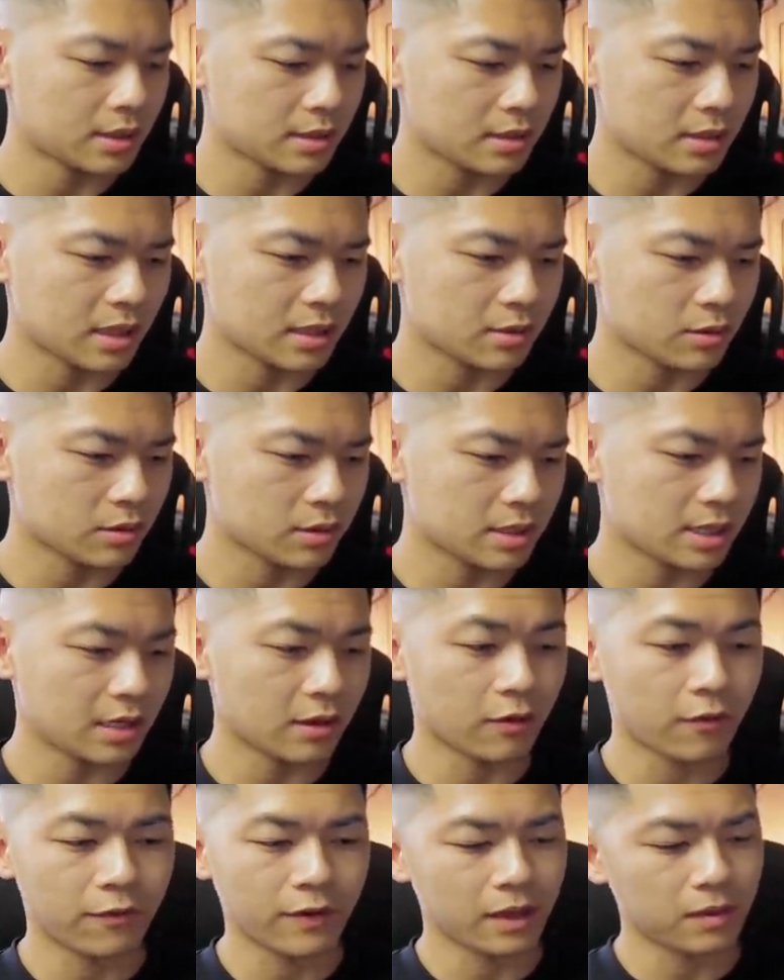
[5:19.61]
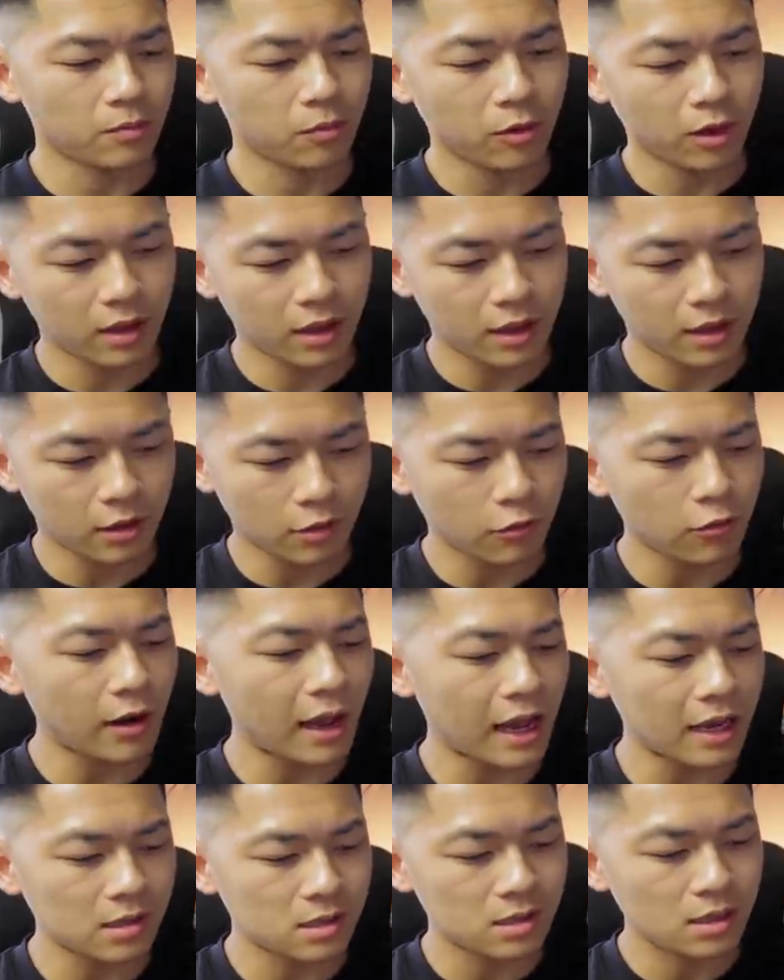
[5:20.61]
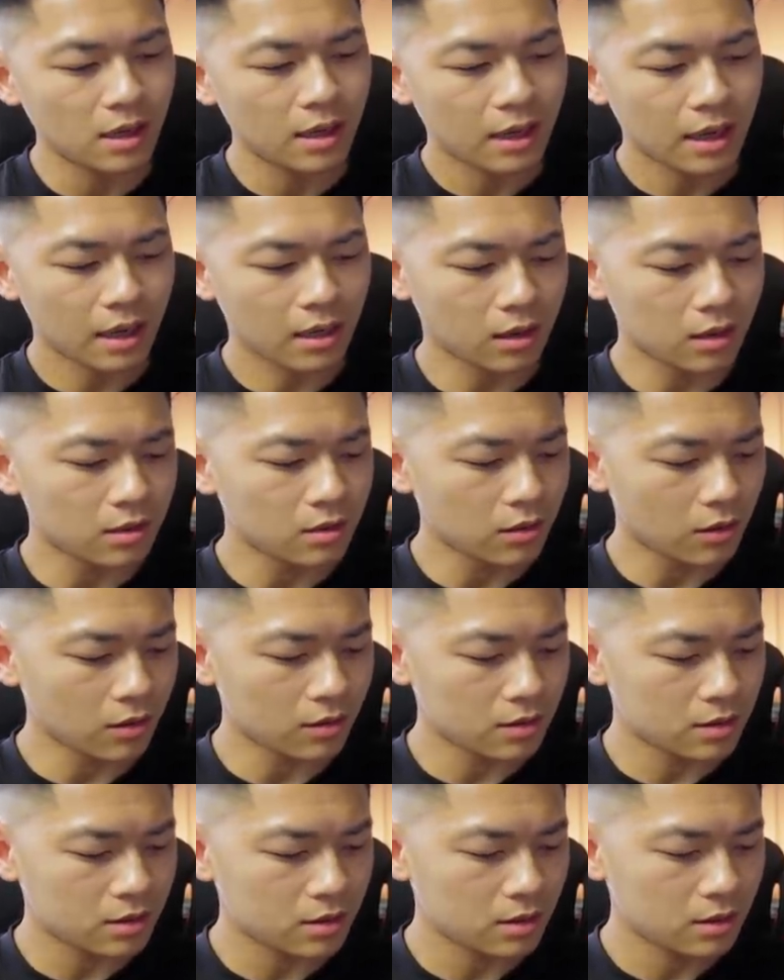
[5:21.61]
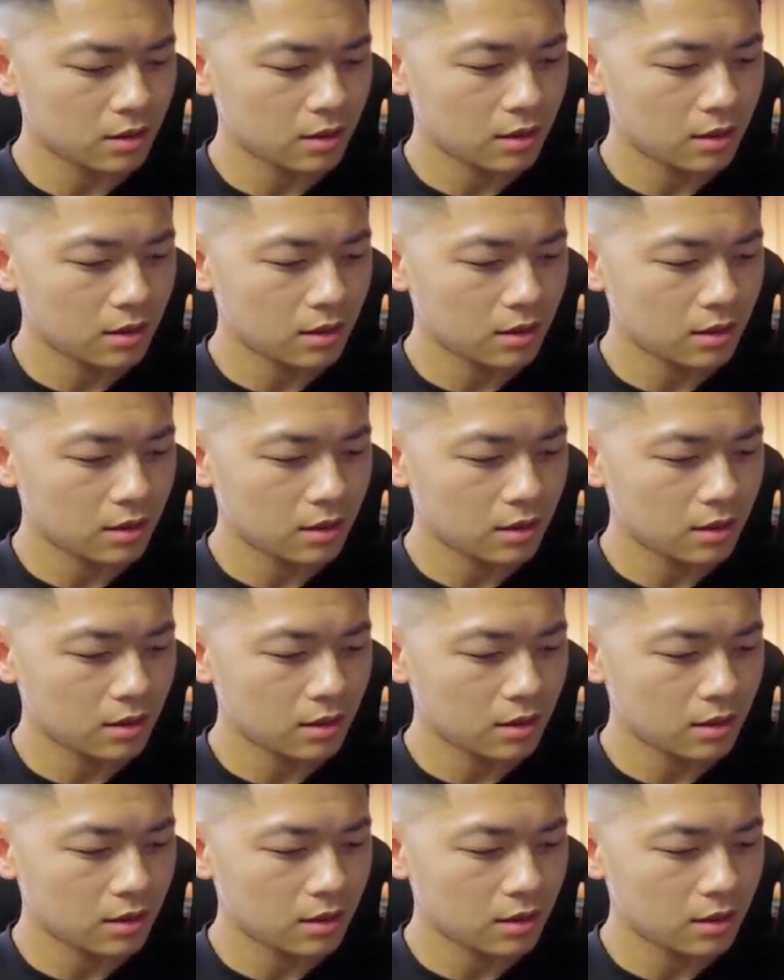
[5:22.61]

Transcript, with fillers: As you guys will see, it'll affect probably the grass and the dirt.